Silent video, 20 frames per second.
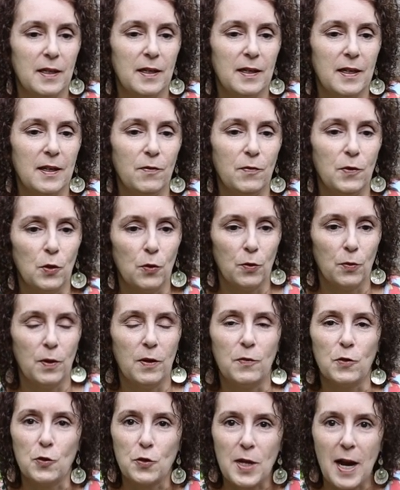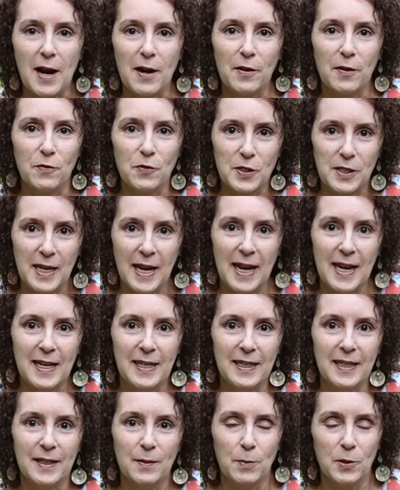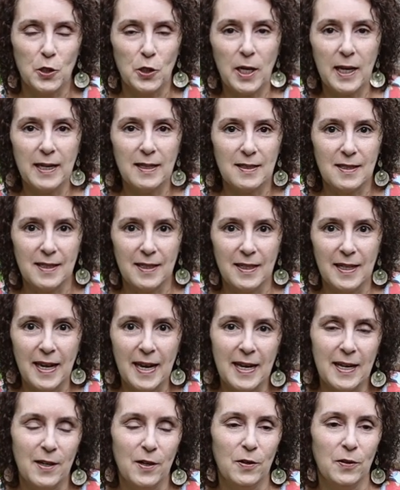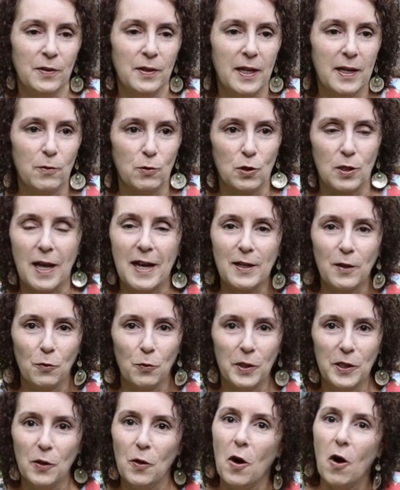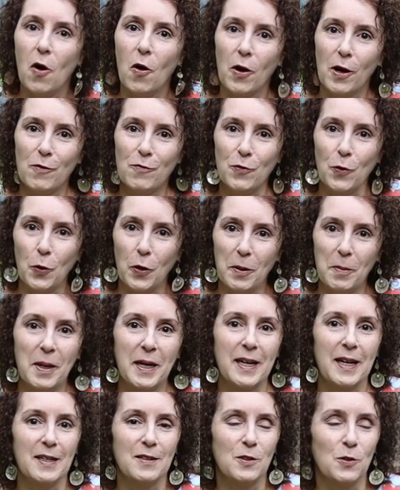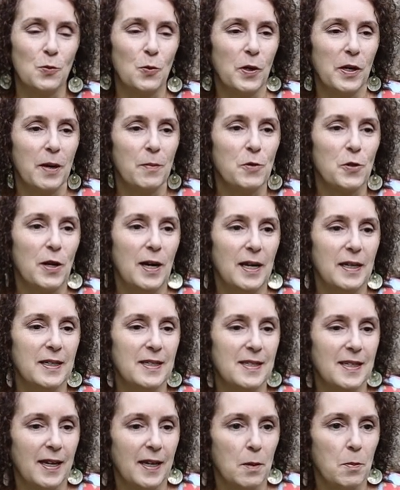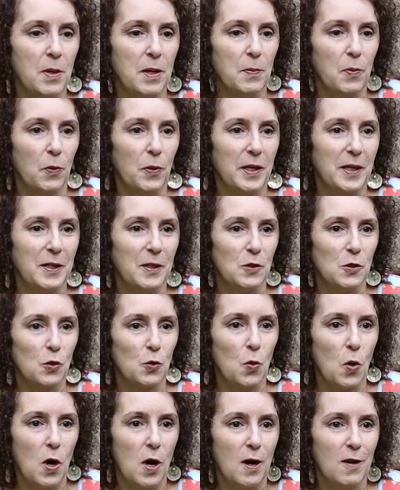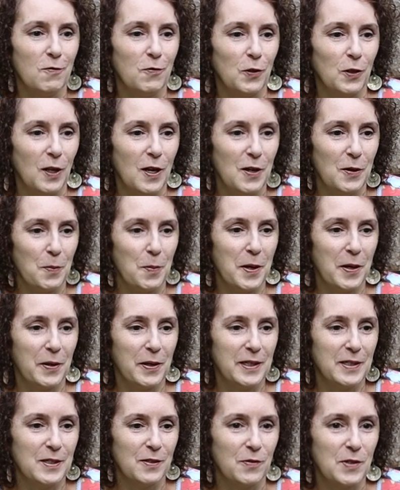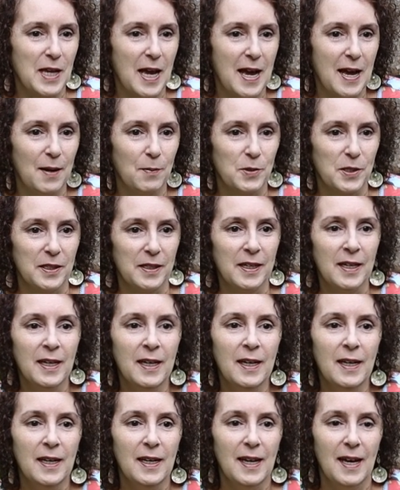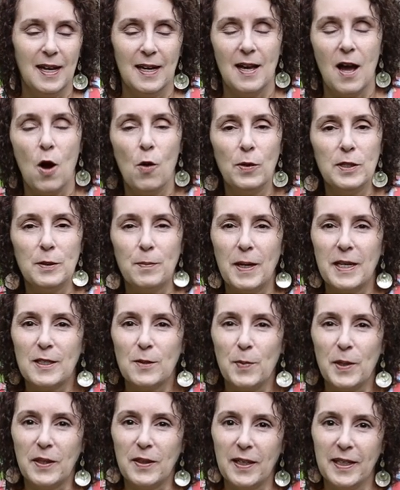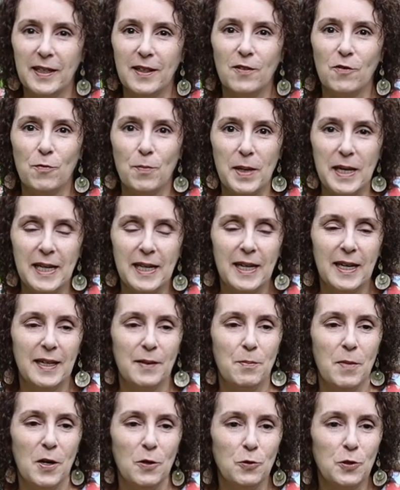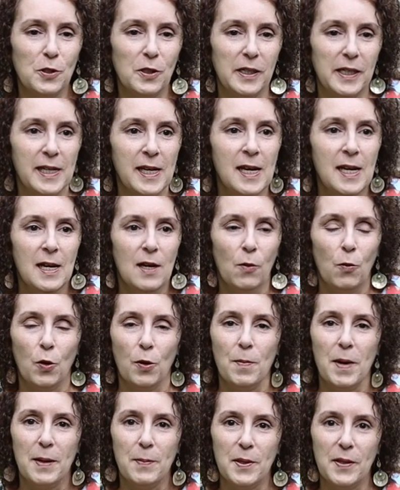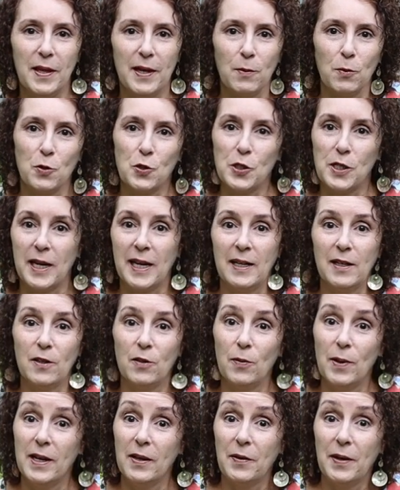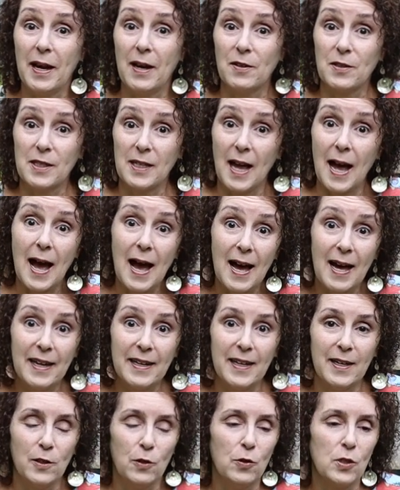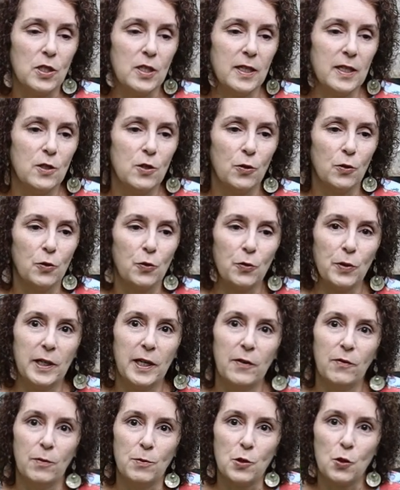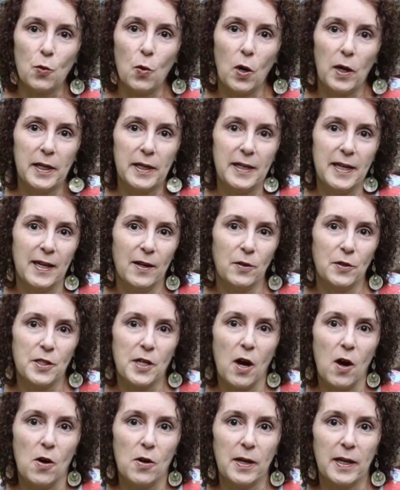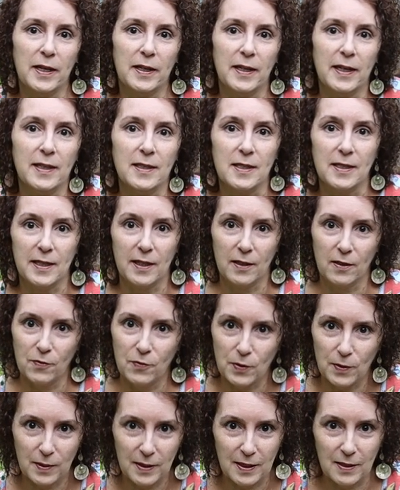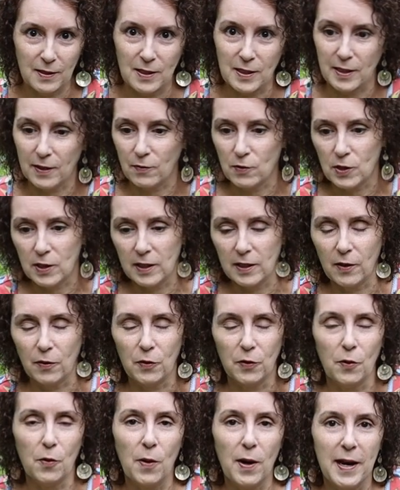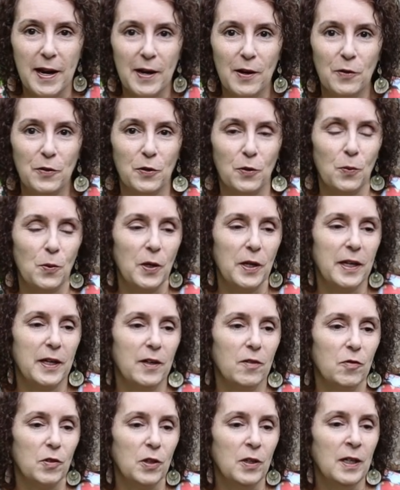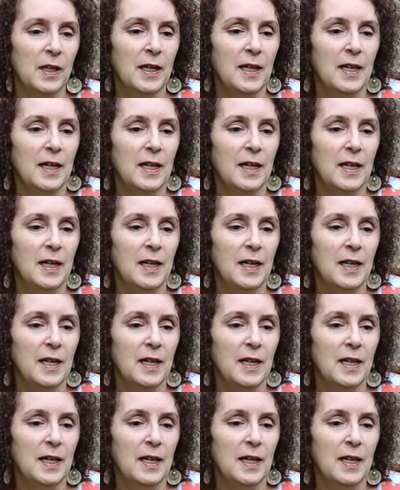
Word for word: if you're tired of standing but you can't sit down, it was like a real art form, I guess is what I'm trying to say. People that could squat for long periods of times, and always makes me think of men mostly, where maybe they were standing around outside and you'd see 2 or 3 of them squatted down talking instead of sitting on the ground or whatever.